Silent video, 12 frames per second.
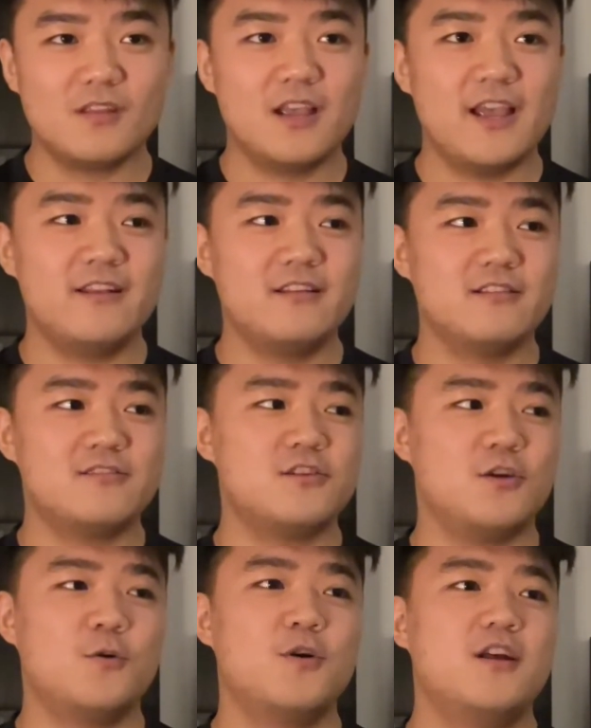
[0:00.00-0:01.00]
And
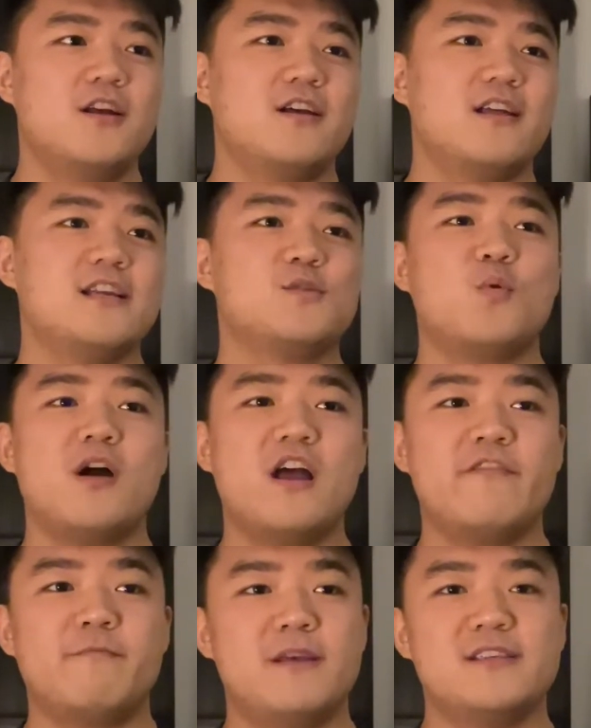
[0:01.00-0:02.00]
so that's why
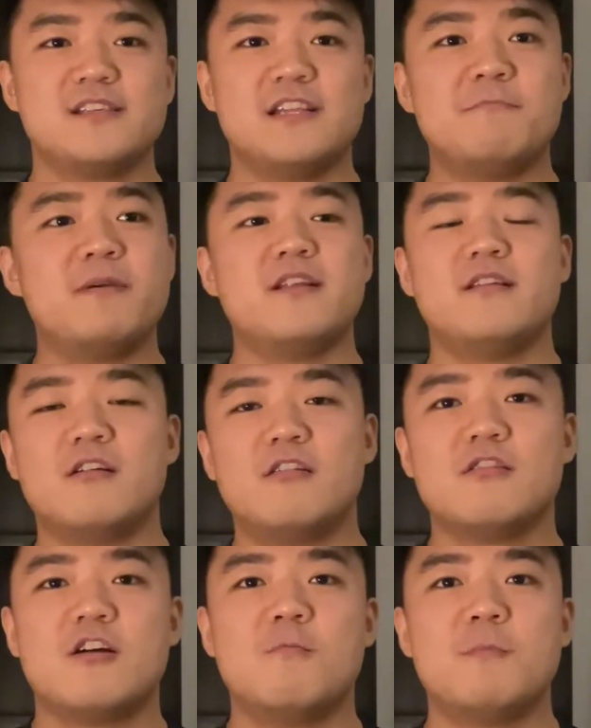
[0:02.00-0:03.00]
I've basically been in
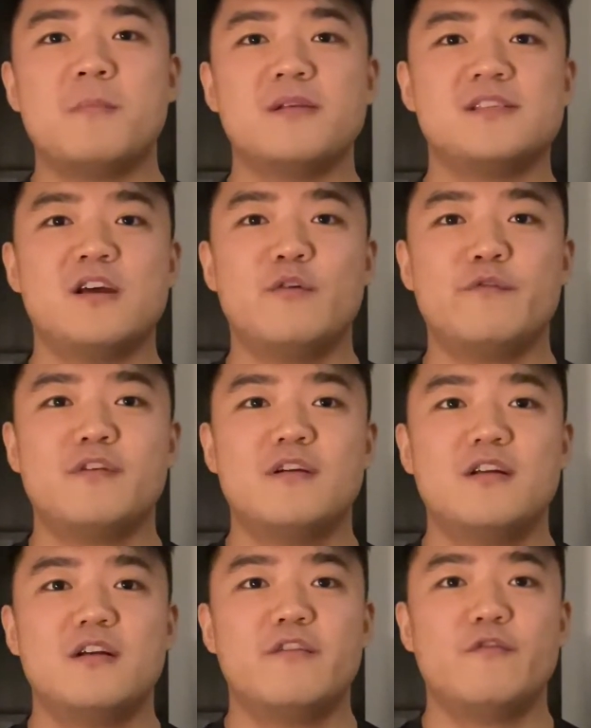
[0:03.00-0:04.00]
Hong Kong by myself
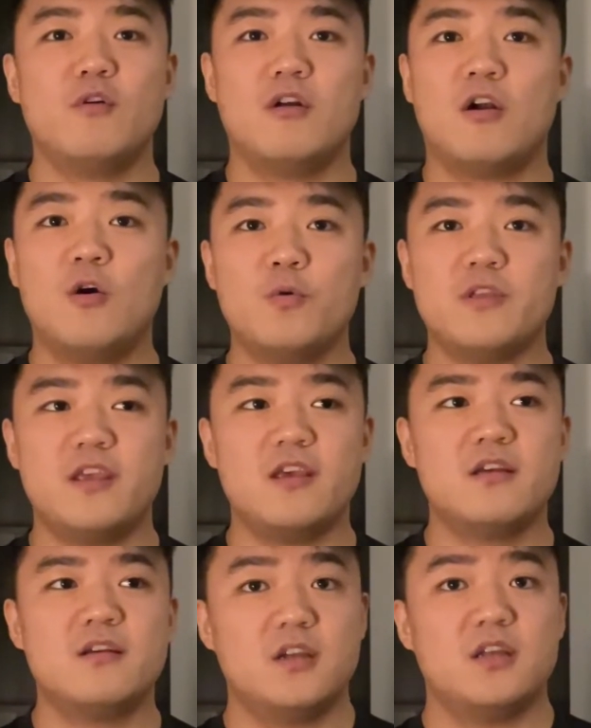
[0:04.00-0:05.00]
for a whole
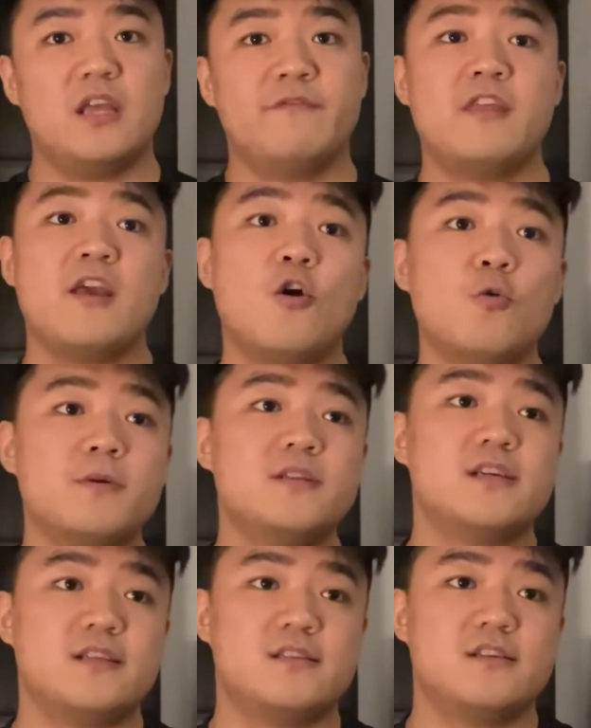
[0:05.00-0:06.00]
year. If they opened
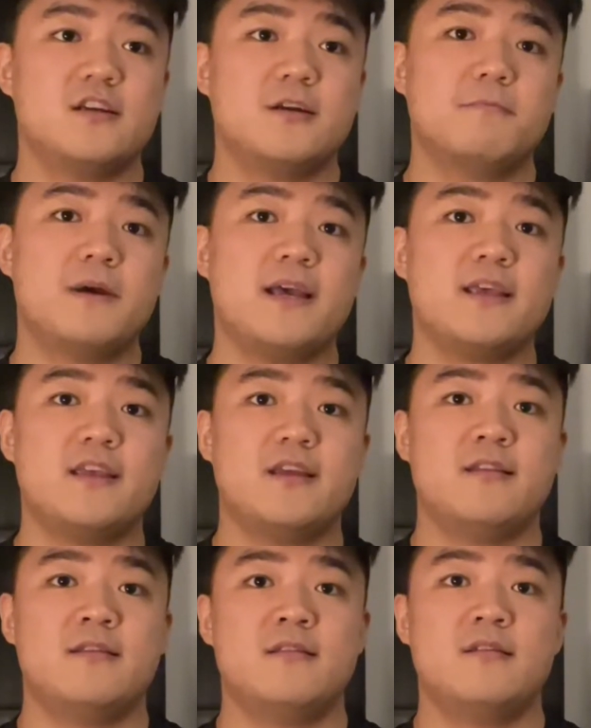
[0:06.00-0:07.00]
it back
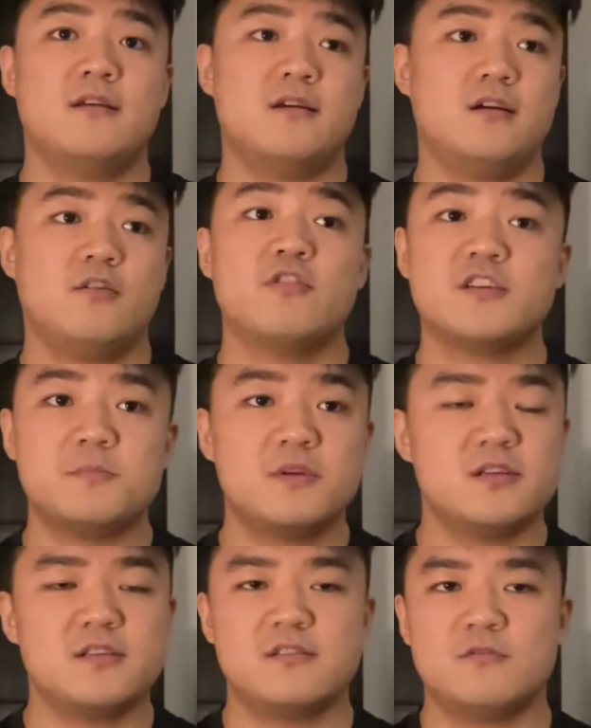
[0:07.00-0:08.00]
in
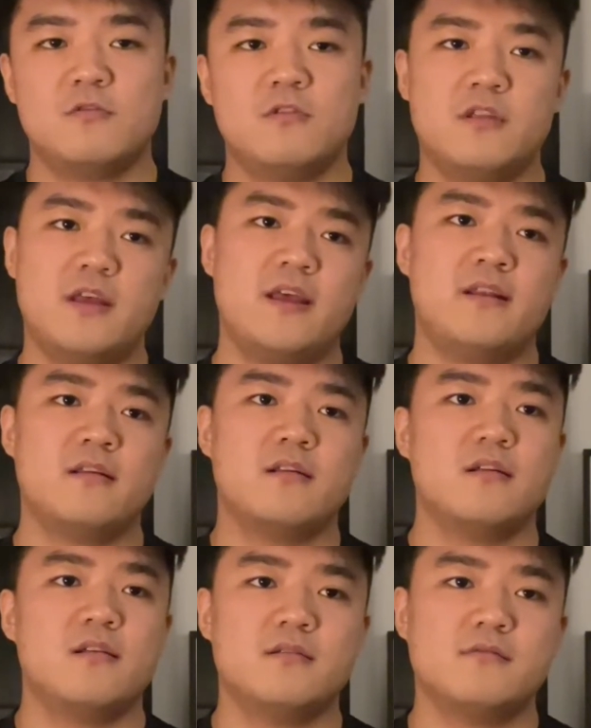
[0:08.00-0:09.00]
Christmas or the
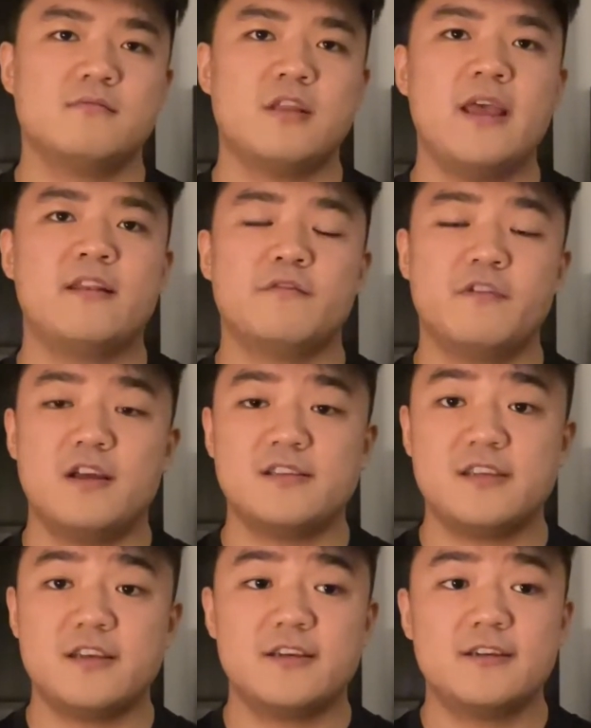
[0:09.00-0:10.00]
end of
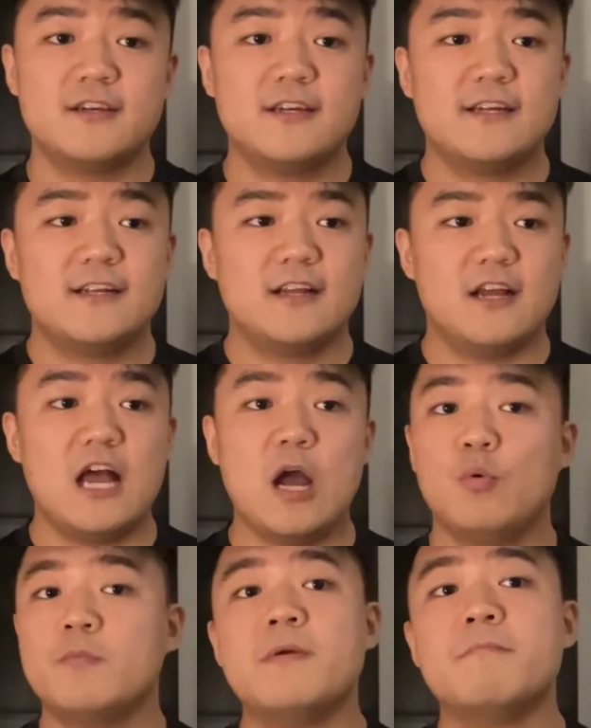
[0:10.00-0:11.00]
last year, I
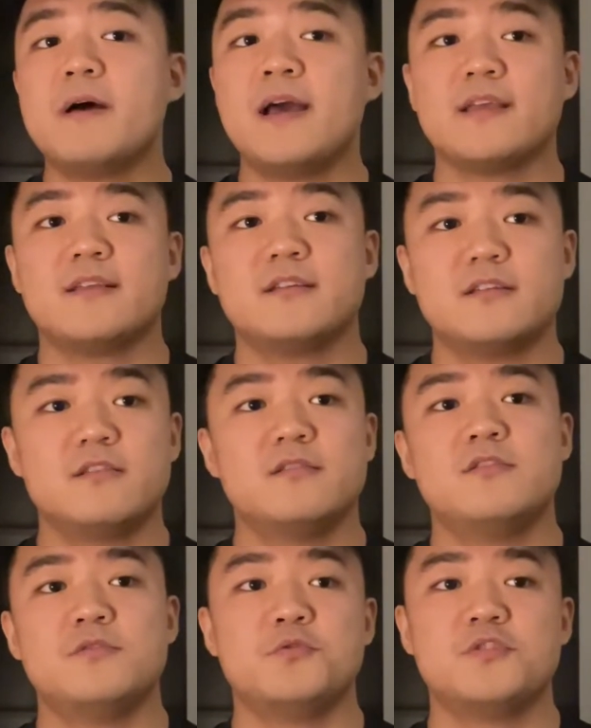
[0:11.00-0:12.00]
would have been back
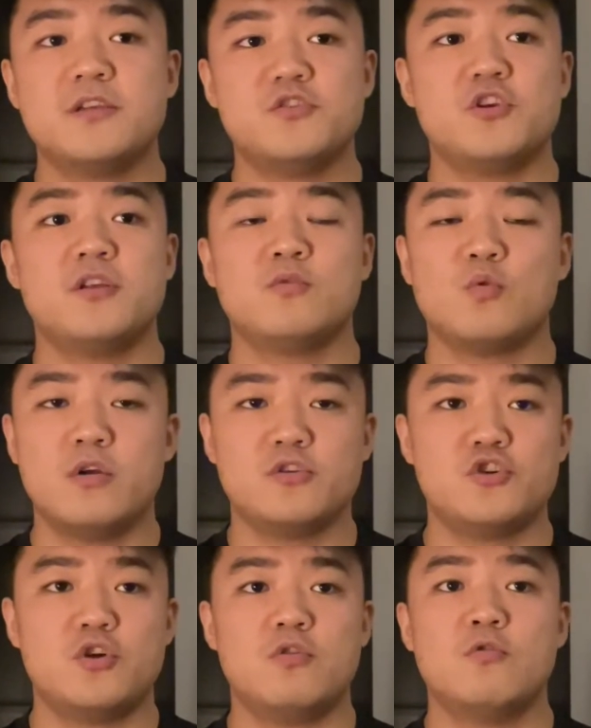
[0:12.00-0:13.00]
to Shenzhen,
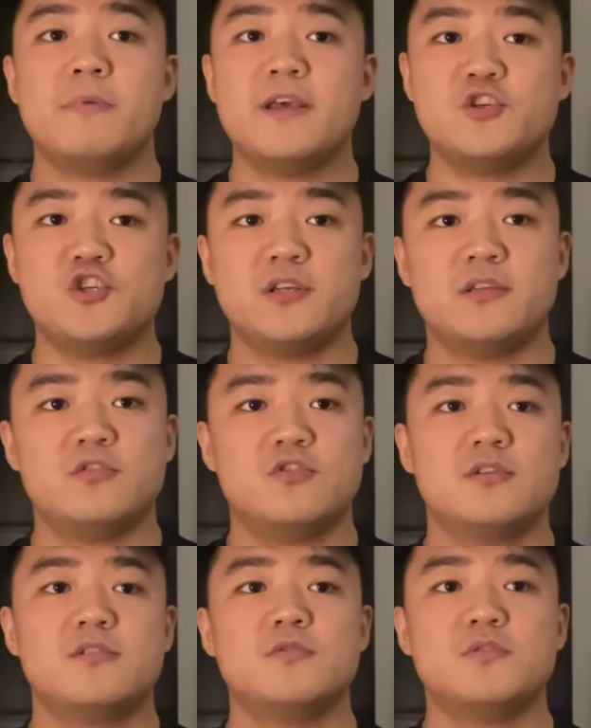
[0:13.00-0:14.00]
Guangzhou, Beijing,
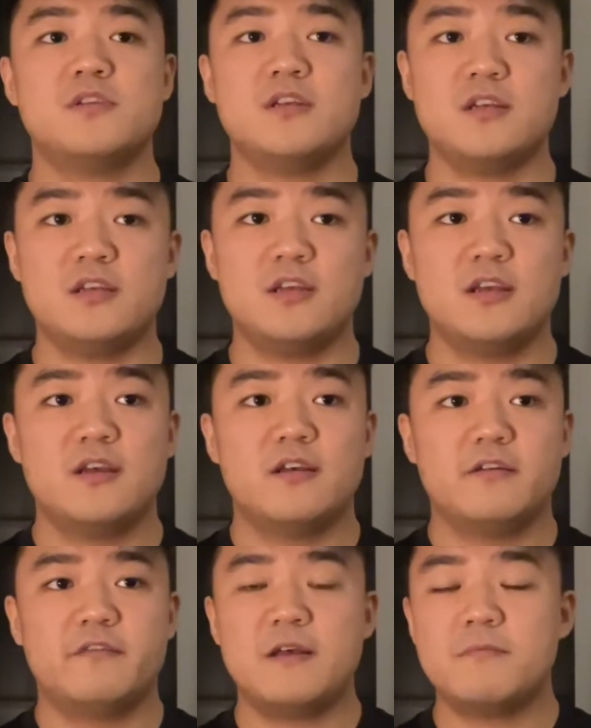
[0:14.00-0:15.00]
just to see
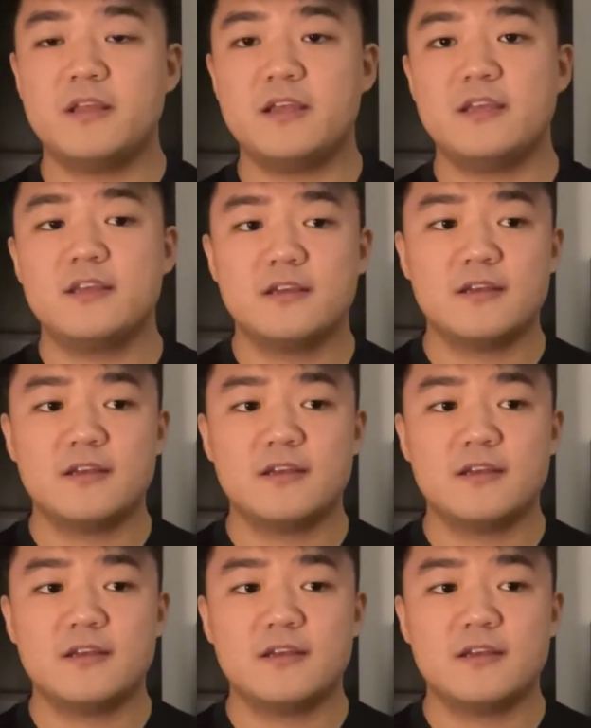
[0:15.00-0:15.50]
family.